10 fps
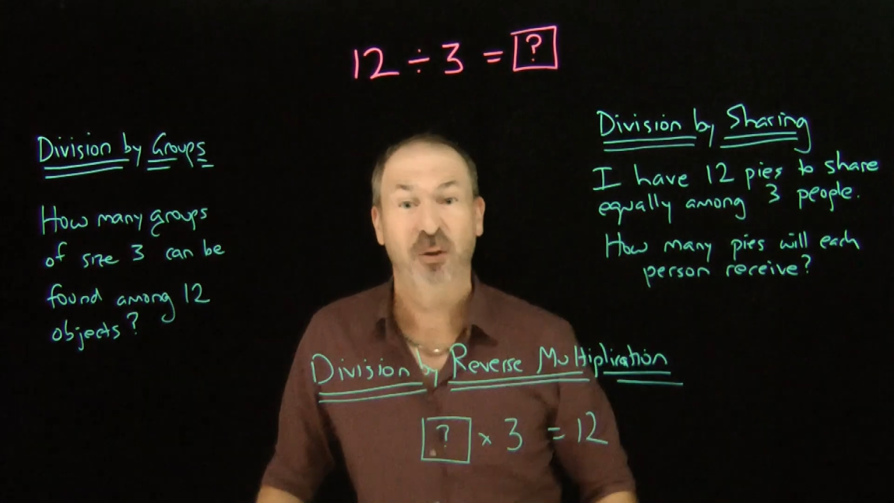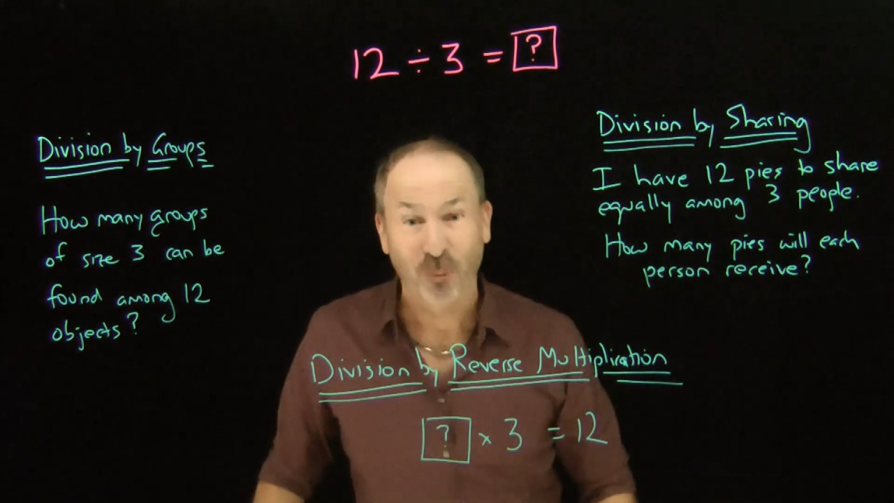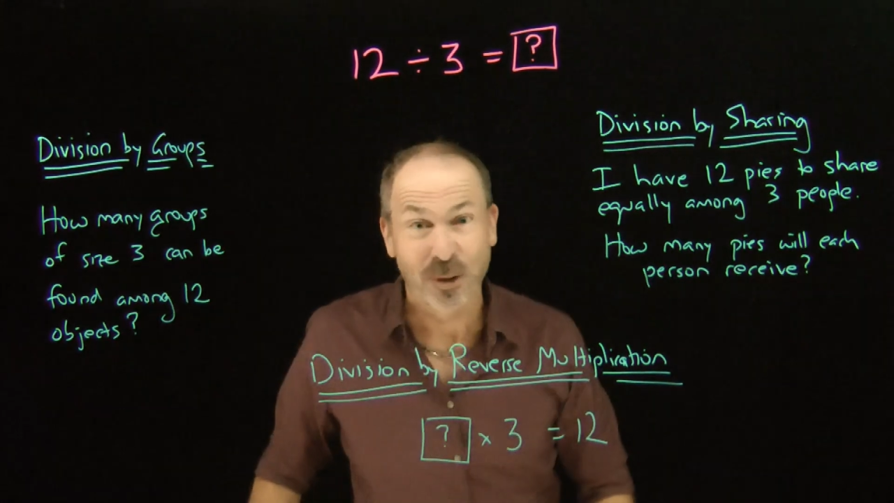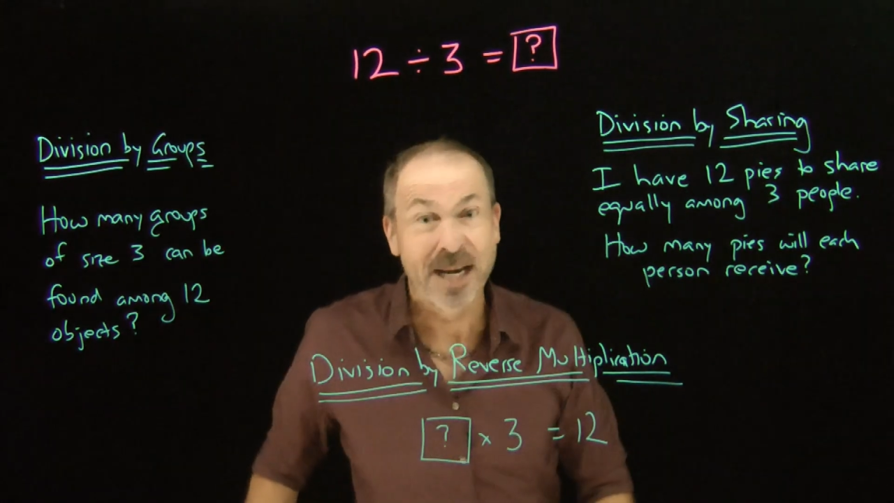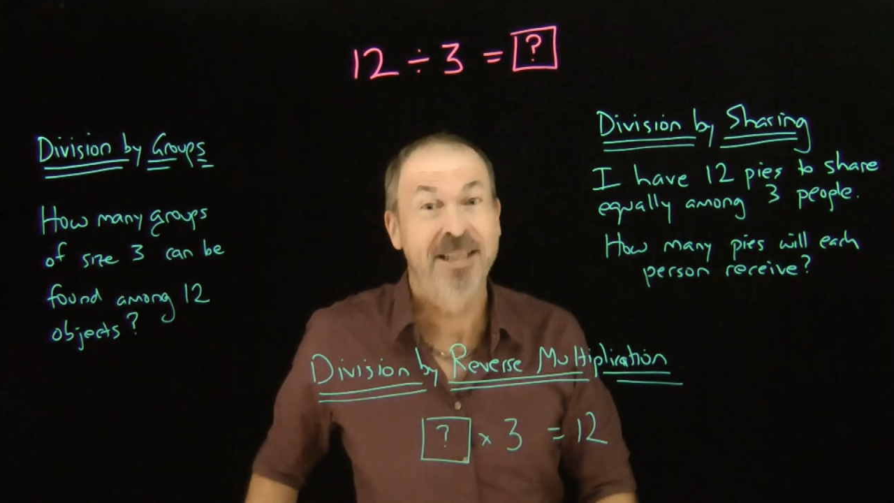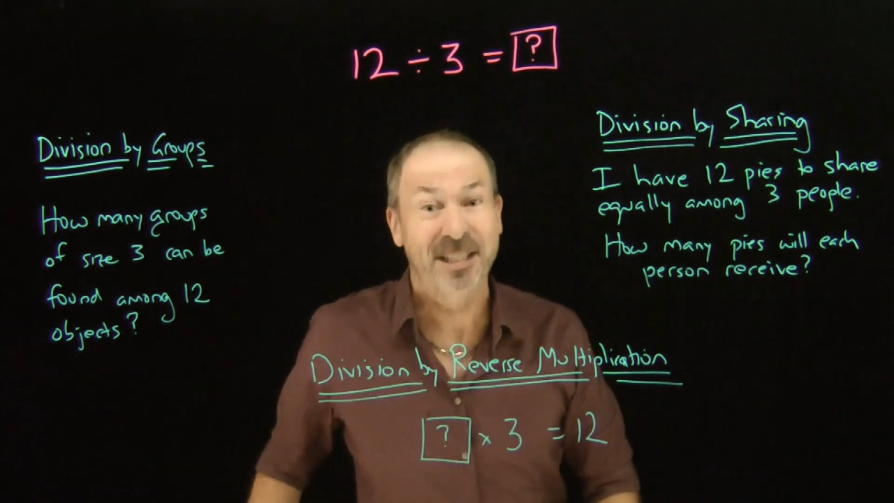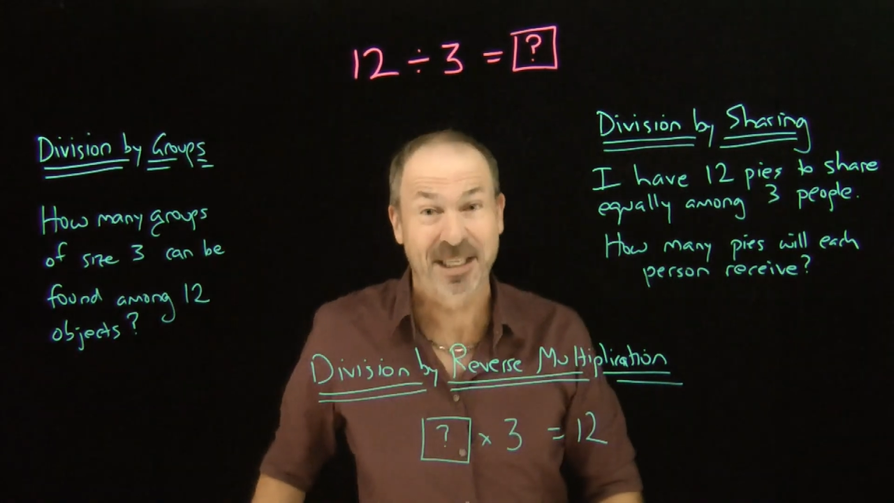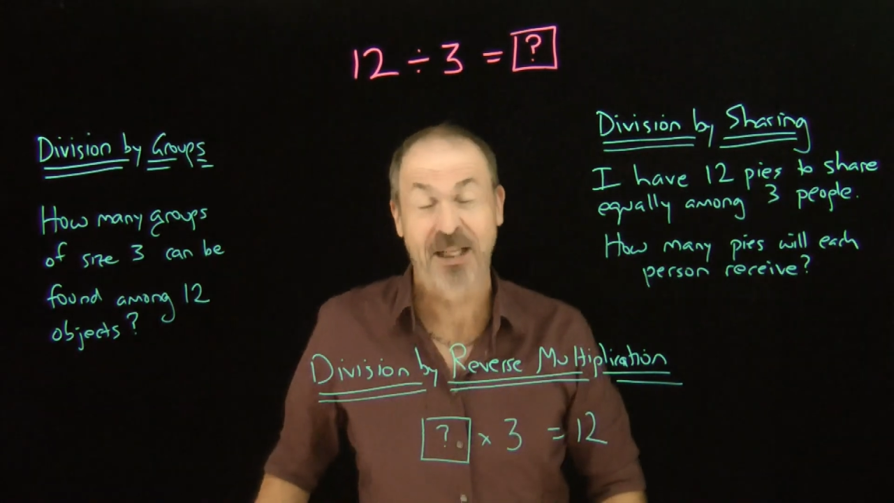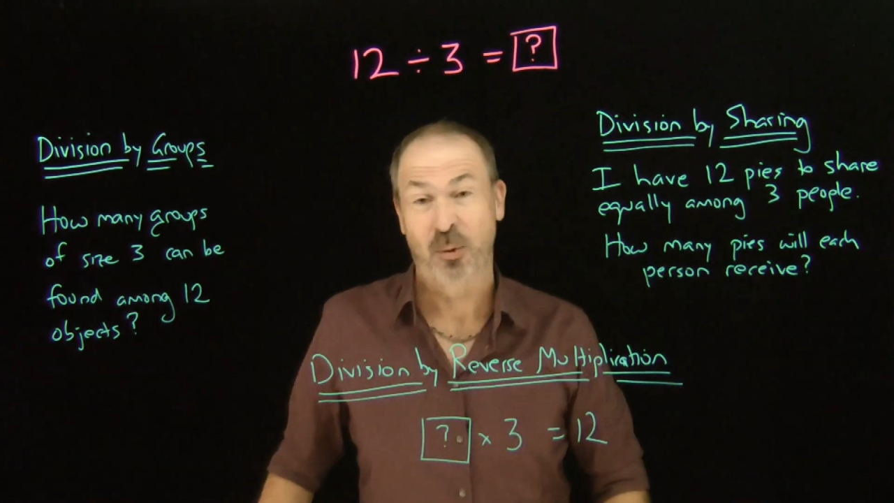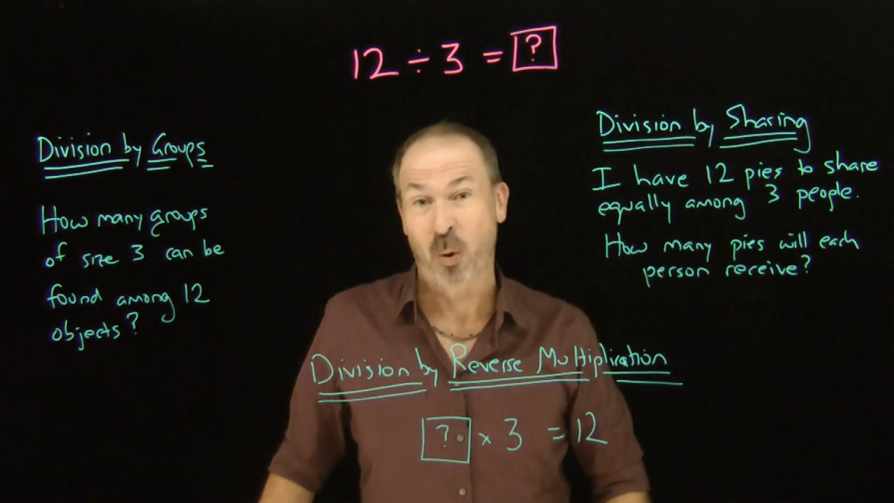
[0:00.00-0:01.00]
three
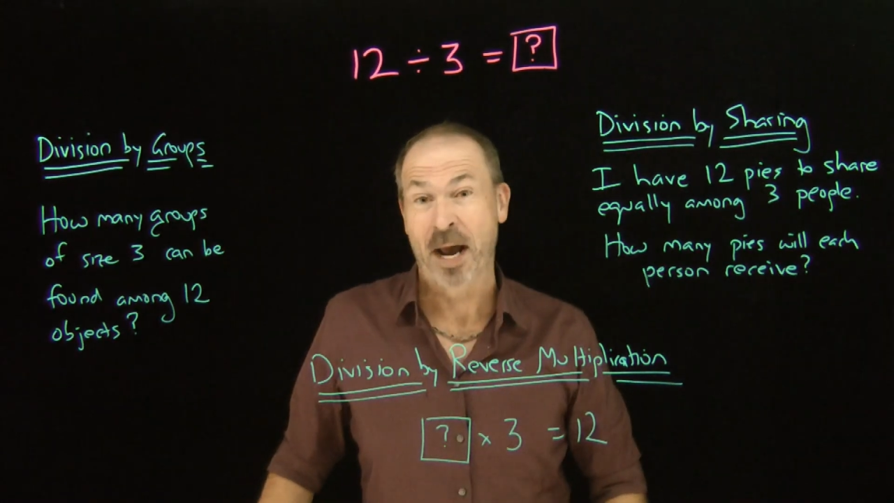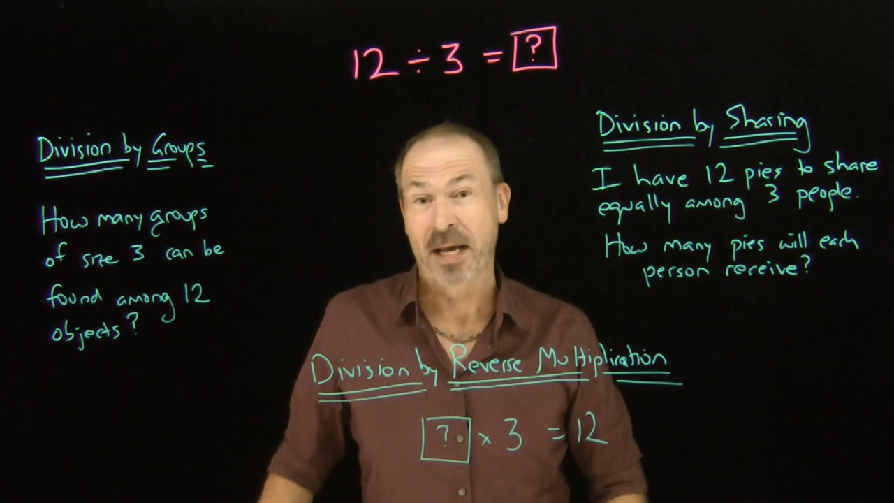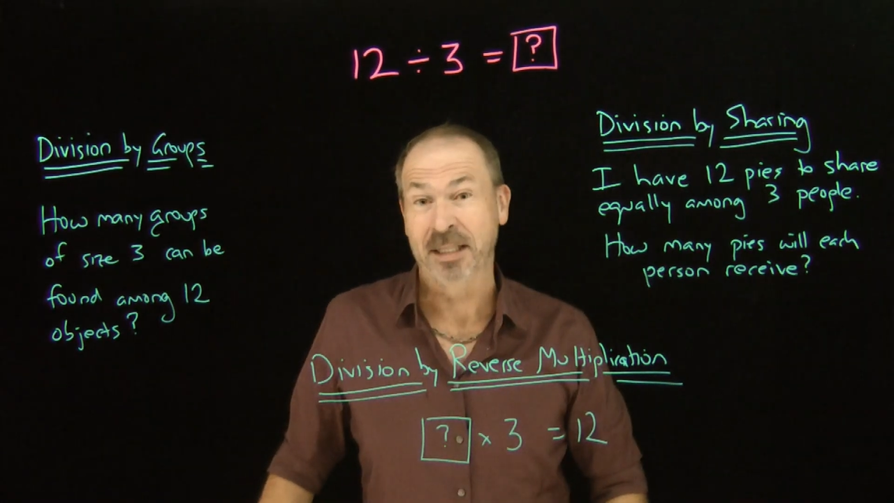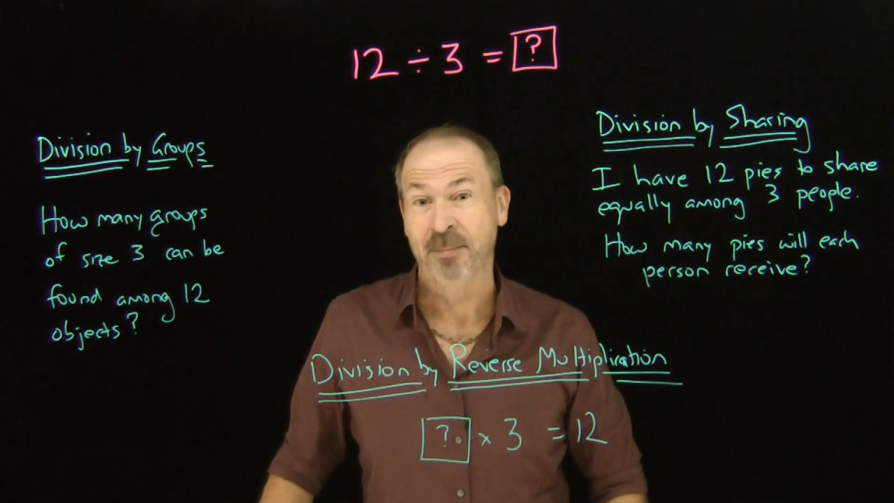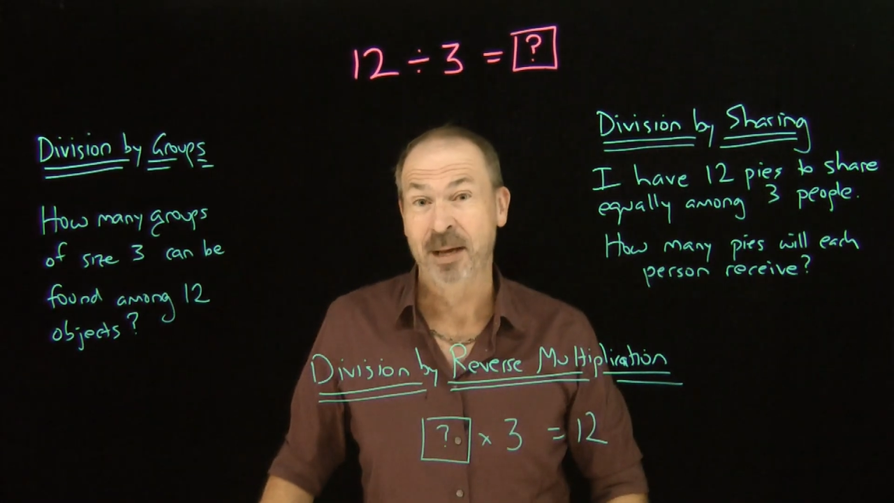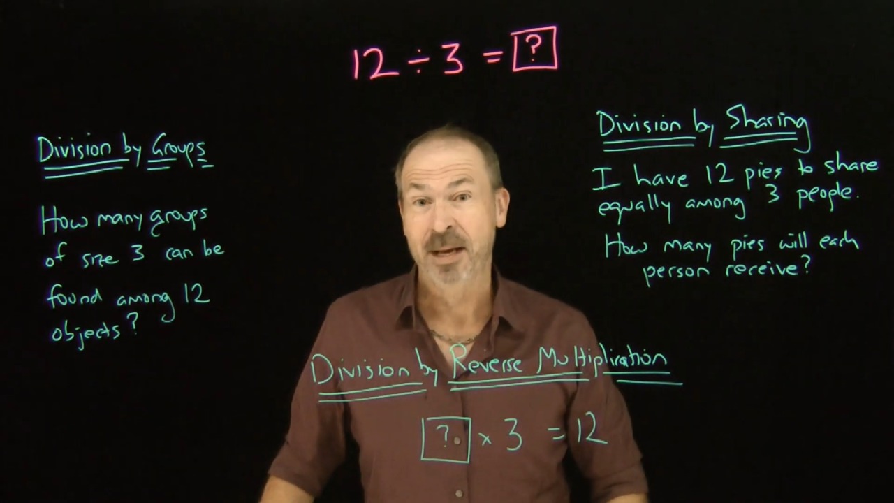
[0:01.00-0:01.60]
distinct ways,